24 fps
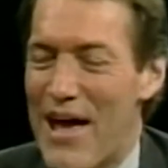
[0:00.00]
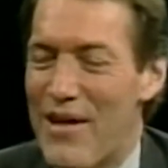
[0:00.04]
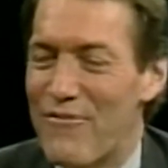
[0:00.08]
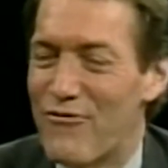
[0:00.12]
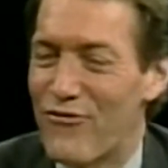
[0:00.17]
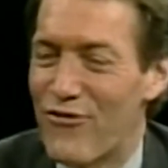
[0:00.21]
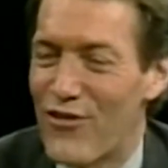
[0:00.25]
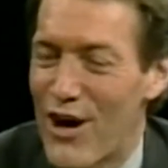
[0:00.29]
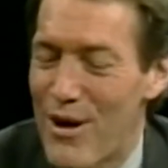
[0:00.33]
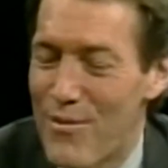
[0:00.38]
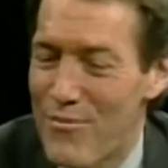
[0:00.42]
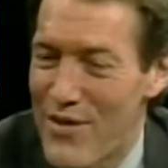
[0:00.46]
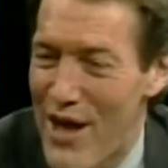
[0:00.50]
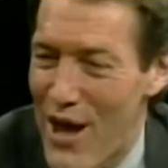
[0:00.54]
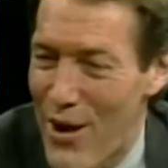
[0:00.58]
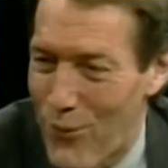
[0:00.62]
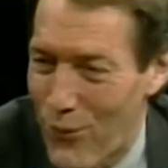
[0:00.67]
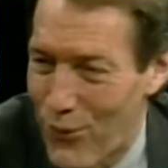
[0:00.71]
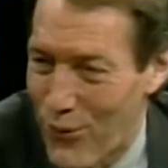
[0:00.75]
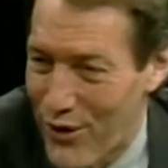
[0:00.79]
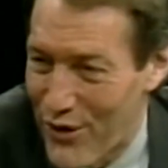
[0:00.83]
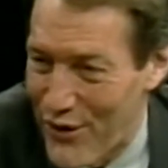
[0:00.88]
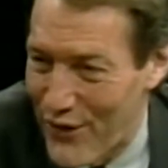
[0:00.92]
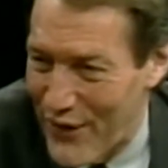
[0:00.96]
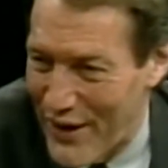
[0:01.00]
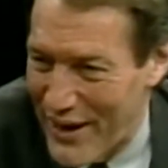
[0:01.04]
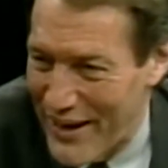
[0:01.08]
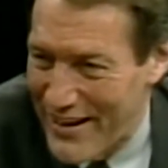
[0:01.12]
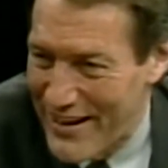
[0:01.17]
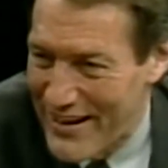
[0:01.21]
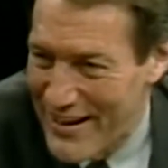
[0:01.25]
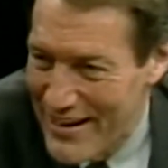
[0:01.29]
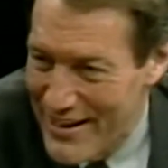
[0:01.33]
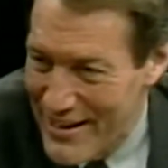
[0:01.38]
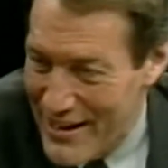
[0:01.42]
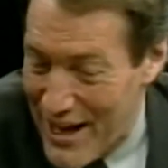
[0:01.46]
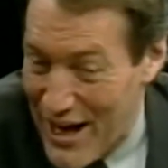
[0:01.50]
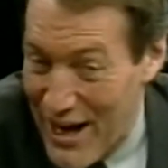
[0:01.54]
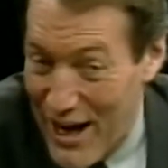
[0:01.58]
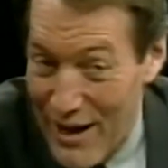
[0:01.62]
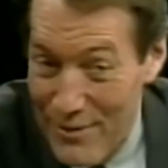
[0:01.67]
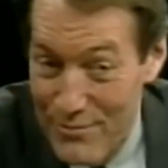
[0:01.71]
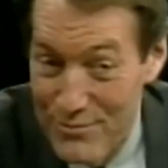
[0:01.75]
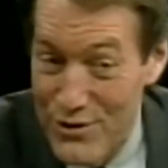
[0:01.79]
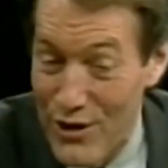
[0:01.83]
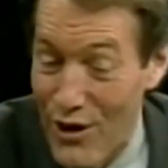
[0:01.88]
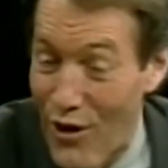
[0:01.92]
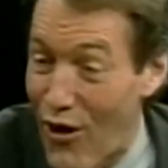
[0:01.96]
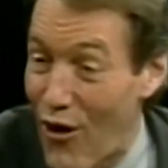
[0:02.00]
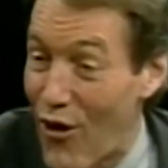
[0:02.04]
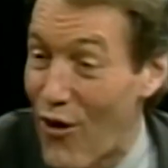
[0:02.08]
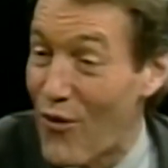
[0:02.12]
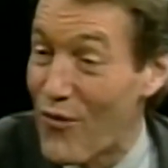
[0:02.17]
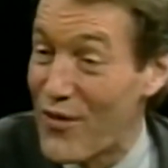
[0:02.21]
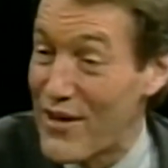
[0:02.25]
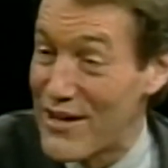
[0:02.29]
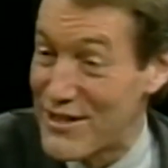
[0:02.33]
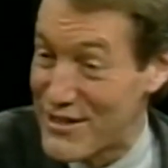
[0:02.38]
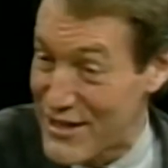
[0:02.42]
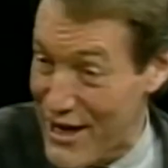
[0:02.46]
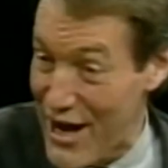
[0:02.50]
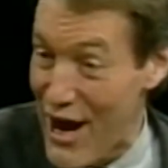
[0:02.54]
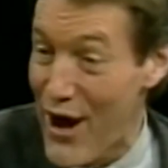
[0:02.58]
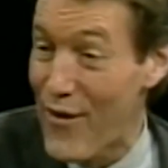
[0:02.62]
And from that worry comes all these